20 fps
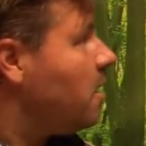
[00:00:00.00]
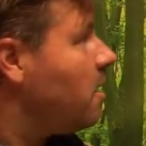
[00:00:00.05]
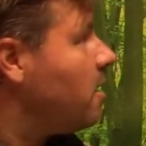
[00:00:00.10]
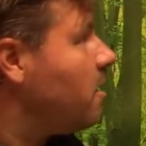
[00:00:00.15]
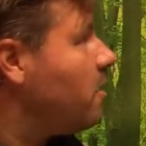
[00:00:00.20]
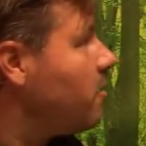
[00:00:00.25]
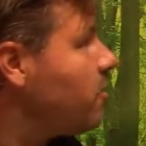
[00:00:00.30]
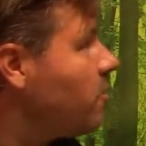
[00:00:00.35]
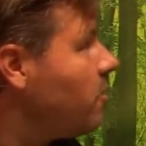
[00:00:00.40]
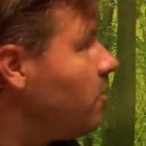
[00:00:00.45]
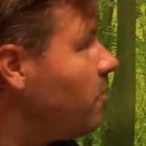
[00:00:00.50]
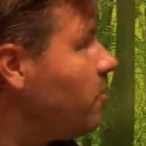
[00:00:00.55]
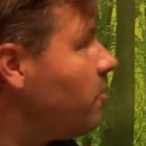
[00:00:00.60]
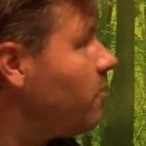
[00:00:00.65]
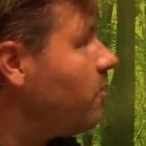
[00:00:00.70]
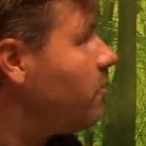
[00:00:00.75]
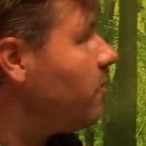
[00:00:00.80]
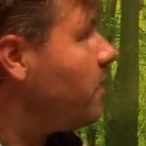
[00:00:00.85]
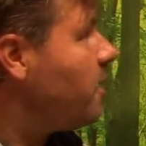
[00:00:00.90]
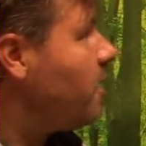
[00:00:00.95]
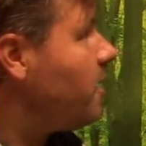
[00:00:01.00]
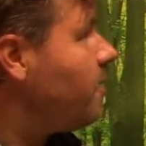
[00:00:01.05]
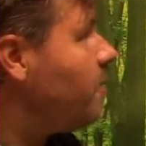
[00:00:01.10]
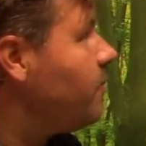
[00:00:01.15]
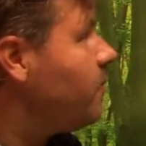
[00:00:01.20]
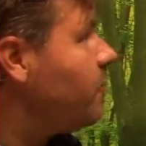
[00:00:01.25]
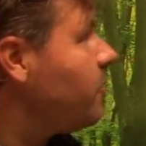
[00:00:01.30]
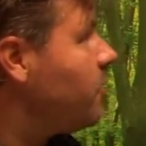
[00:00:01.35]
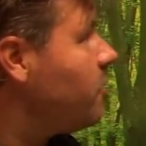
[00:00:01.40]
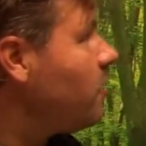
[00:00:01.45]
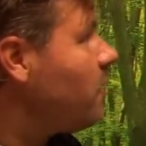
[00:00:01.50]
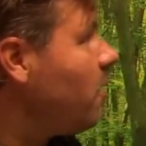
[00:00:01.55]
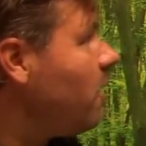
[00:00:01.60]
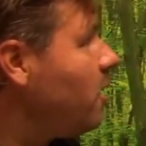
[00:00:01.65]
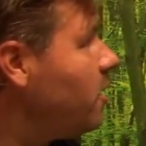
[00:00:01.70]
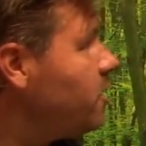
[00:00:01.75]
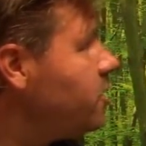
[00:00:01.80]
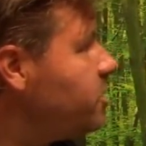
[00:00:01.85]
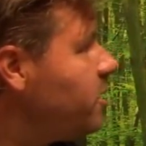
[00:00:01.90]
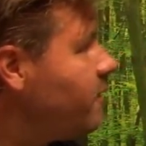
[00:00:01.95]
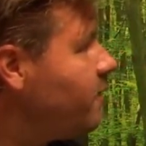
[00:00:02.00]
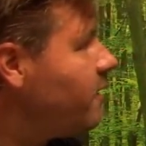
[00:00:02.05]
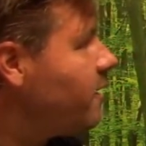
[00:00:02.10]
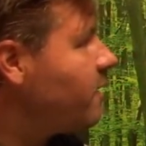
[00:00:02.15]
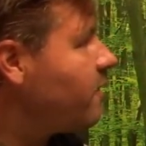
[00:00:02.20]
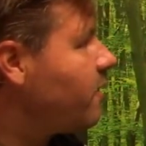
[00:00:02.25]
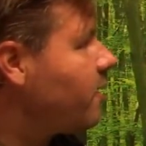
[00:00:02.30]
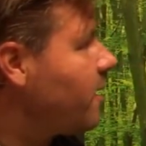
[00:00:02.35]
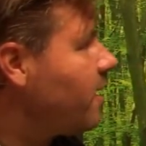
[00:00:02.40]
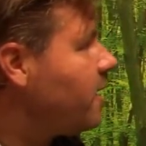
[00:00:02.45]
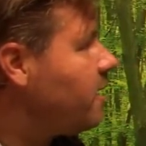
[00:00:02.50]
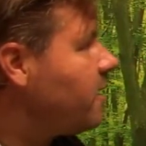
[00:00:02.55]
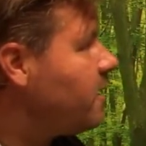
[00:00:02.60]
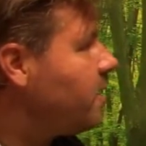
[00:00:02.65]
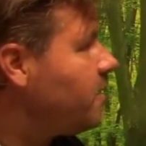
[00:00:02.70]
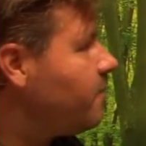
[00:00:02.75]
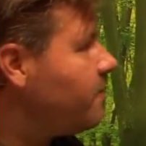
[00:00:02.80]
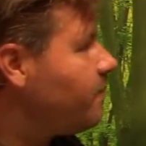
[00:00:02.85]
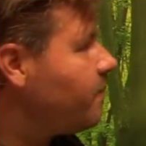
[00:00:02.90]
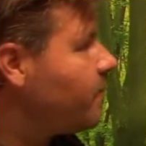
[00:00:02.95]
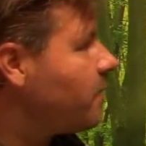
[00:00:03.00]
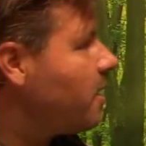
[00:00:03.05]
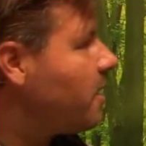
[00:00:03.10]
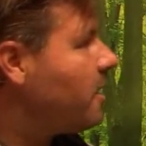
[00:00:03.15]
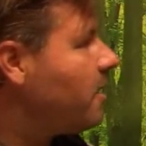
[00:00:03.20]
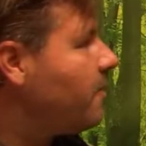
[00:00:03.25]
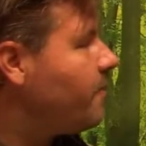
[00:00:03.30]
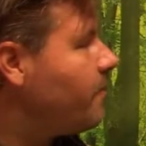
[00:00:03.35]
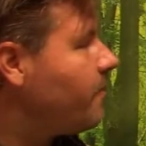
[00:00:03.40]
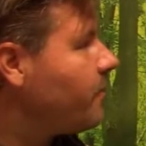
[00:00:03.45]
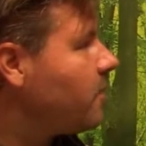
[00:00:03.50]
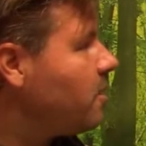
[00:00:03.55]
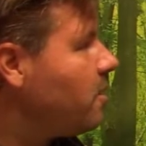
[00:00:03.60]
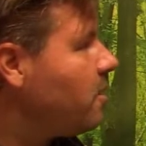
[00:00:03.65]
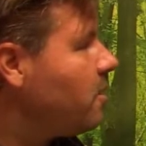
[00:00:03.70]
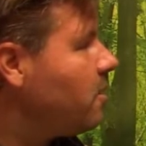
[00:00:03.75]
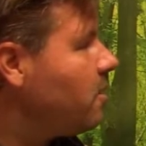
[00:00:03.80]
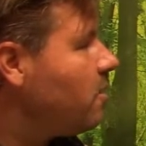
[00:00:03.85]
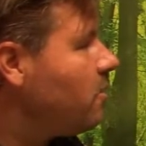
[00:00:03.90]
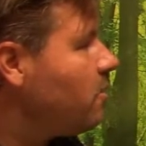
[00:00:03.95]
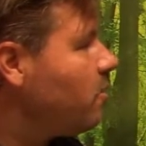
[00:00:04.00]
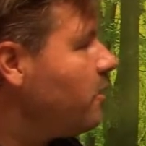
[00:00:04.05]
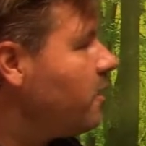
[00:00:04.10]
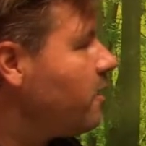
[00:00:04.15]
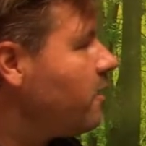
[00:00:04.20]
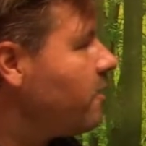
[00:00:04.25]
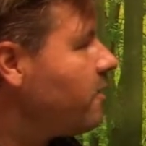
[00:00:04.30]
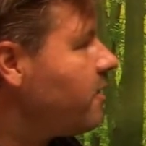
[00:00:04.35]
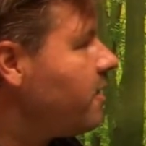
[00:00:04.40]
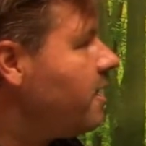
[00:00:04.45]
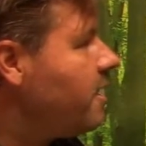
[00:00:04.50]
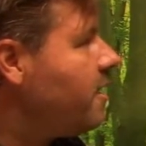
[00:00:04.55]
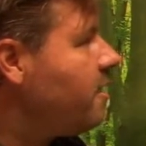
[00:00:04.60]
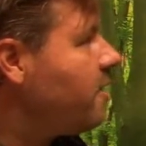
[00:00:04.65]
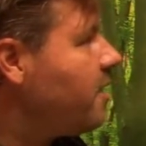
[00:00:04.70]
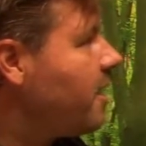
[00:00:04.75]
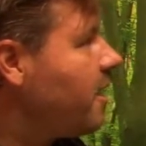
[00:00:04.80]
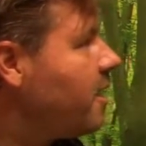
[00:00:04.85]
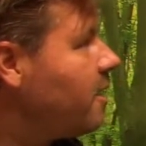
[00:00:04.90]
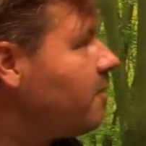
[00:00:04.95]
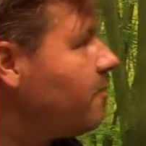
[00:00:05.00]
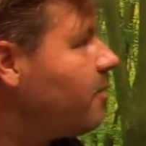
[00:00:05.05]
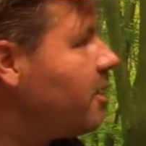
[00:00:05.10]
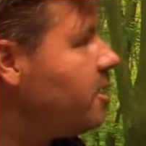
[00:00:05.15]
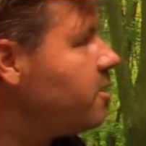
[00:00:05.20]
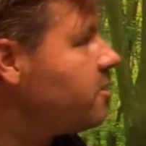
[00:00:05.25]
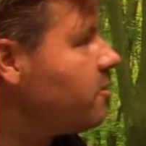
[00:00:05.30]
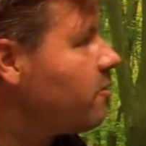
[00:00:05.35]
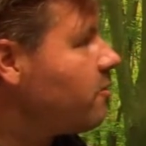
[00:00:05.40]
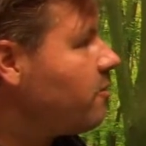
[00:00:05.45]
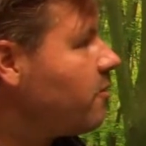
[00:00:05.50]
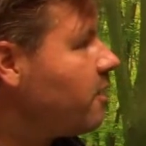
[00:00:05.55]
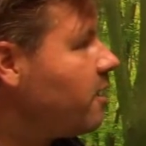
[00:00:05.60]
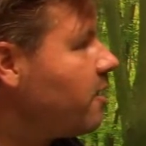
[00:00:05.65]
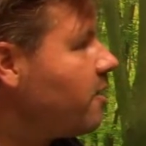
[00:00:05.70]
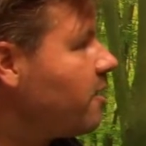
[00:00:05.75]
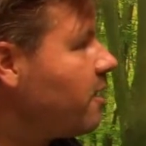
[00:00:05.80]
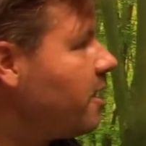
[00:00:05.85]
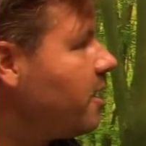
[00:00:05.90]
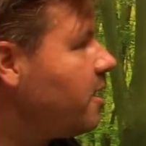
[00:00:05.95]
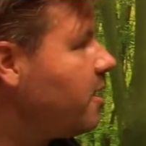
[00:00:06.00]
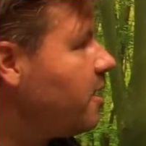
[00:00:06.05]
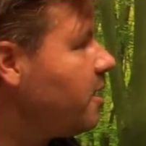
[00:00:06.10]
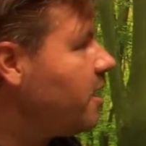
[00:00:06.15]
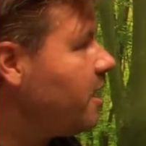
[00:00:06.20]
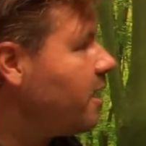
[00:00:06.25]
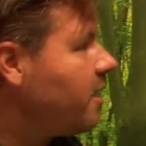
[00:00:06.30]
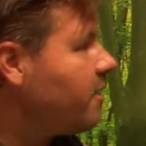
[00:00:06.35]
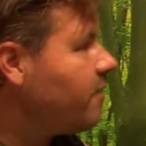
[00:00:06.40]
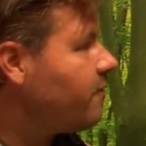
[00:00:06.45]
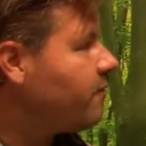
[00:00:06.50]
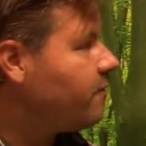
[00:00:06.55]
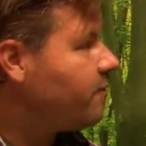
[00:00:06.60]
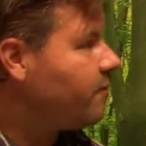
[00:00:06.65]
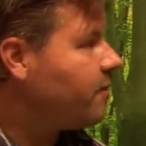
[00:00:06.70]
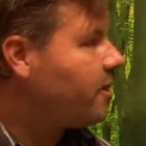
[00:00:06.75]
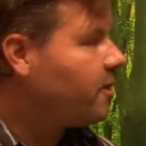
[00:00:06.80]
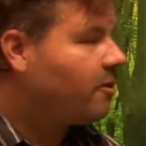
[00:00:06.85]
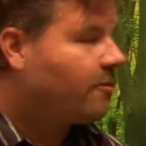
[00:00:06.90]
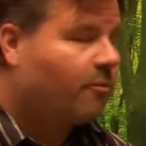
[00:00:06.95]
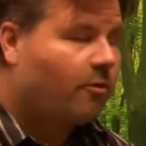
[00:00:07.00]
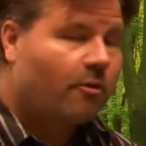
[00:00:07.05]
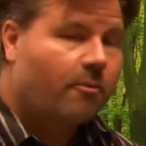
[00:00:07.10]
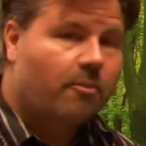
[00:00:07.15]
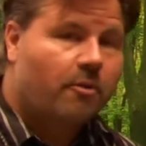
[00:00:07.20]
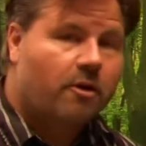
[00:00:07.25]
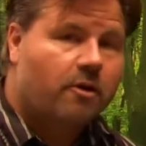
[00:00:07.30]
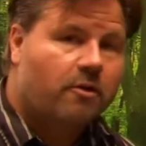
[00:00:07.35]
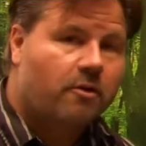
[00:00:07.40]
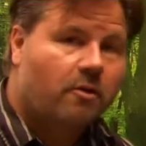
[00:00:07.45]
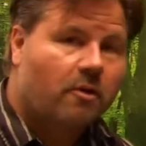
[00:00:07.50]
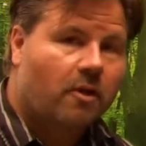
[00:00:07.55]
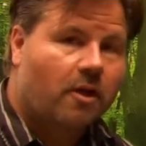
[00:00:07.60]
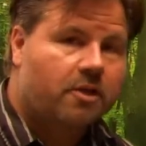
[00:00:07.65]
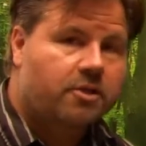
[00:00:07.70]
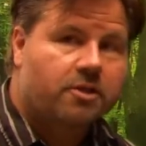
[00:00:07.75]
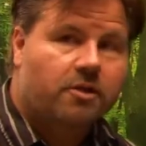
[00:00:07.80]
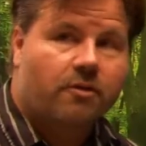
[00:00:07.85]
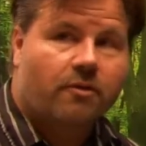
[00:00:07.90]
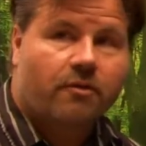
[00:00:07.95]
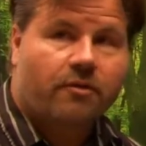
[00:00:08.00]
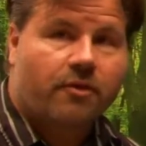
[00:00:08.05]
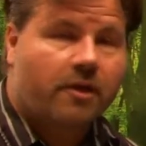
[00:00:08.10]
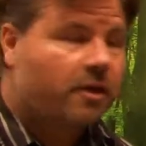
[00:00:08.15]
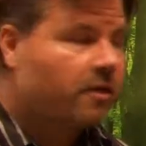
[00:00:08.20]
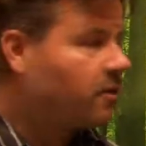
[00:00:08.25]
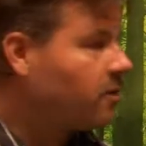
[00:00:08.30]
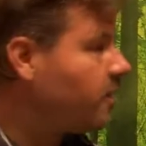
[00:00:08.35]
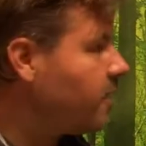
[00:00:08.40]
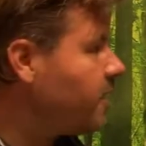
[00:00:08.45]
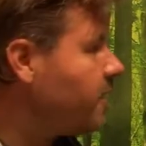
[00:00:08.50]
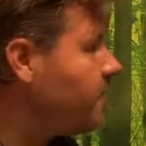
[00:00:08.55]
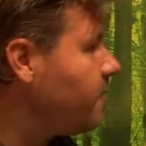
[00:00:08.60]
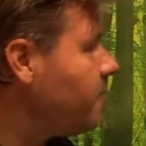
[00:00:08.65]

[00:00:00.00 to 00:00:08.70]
So the neurology of anxiety. We can see that patients with anxiety have inappropriate neurological signaling.